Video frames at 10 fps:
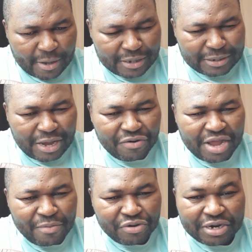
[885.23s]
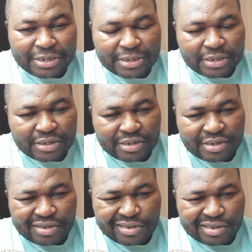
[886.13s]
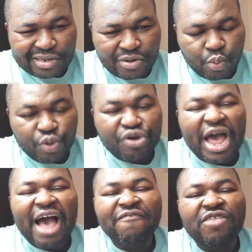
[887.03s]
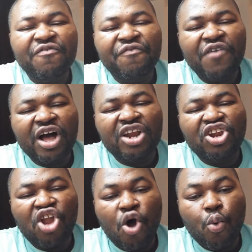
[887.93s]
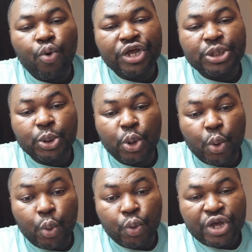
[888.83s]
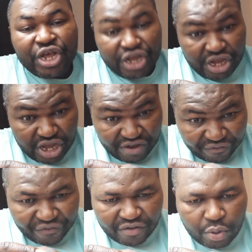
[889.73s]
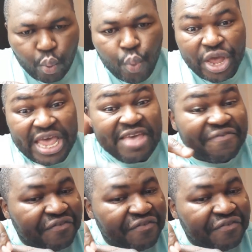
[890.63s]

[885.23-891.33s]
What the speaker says: Southern Cameroonians, we have a fucking long way to go if we're